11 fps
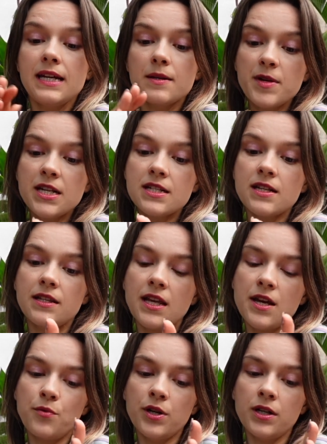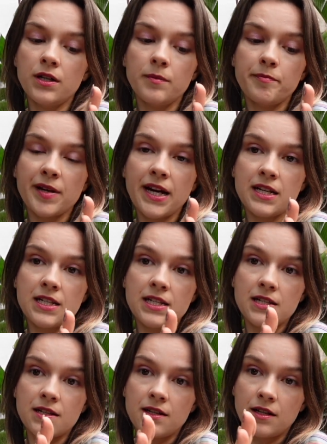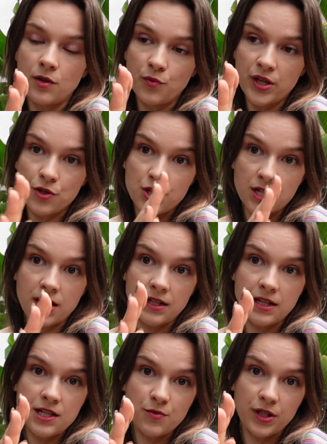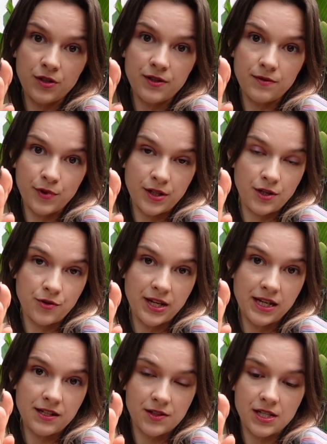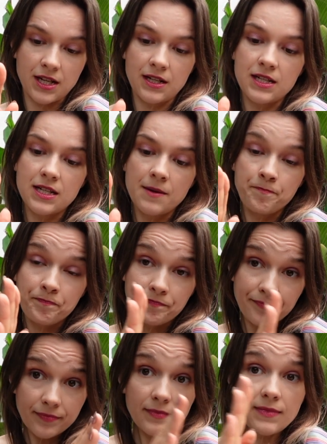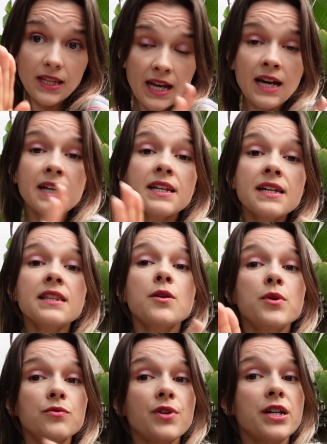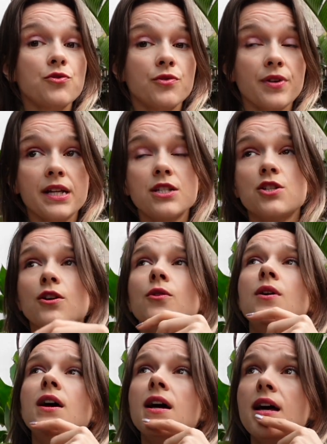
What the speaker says: it means that they will pass where your sun is, where your natal sun is, and then they will retrograde. So